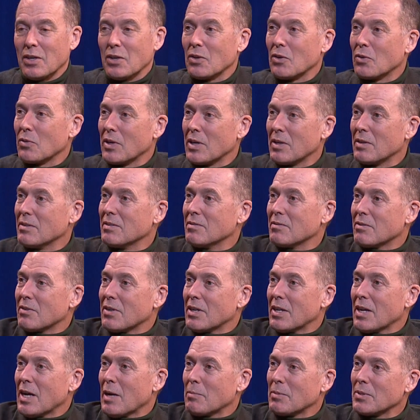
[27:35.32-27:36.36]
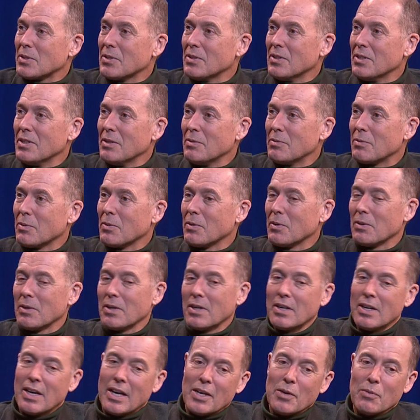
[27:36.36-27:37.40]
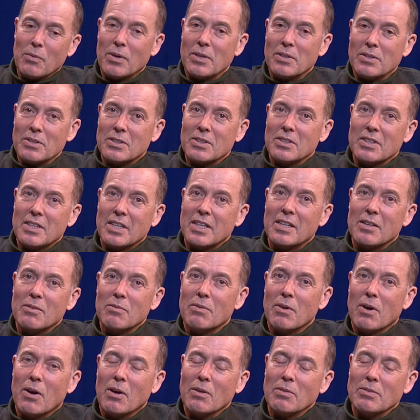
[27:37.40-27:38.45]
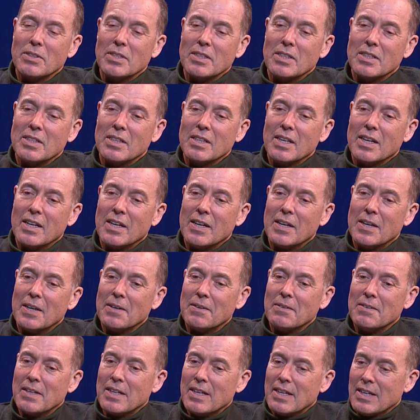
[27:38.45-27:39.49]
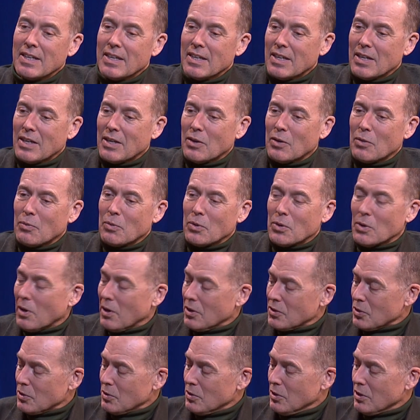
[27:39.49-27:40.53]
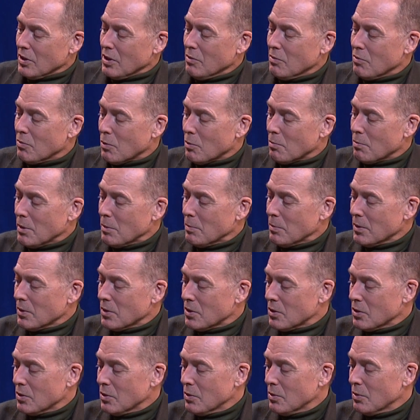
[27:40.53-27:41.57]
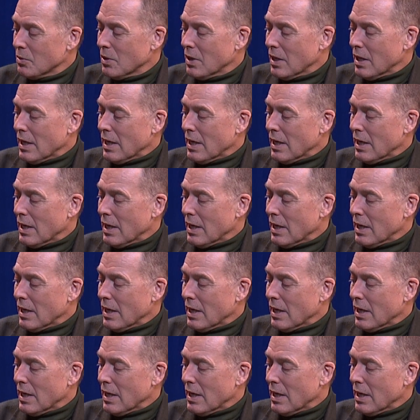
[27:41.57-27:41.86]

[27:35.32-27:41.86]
Great opportunity for anyone to get involved in. We're also looking for people to